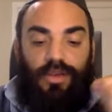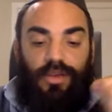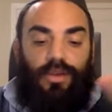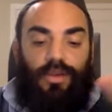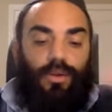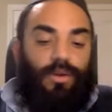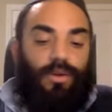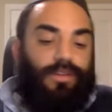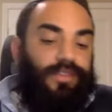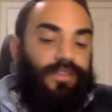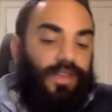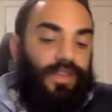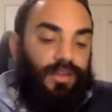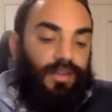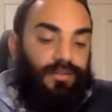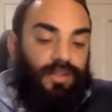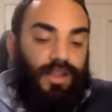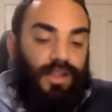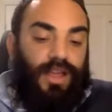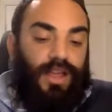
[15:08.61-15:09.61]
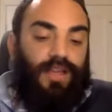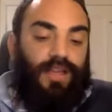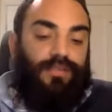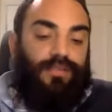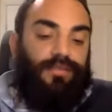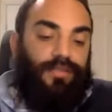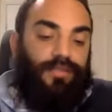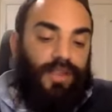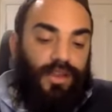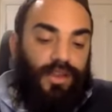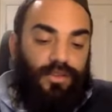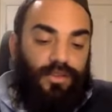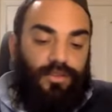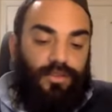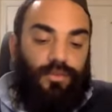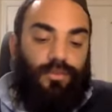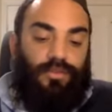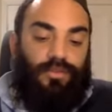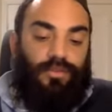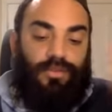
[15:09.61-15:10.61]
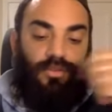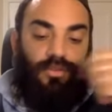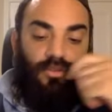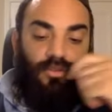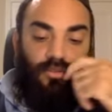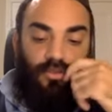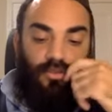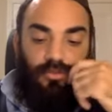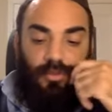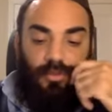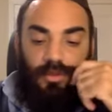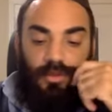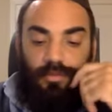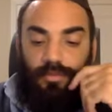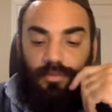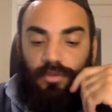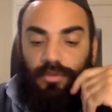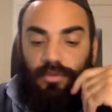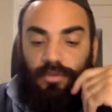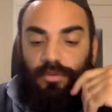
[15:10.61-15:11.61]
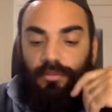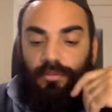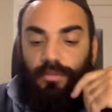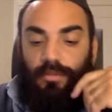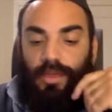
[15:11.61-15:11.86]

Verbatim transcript: in order to give life like dew to the Jewish people,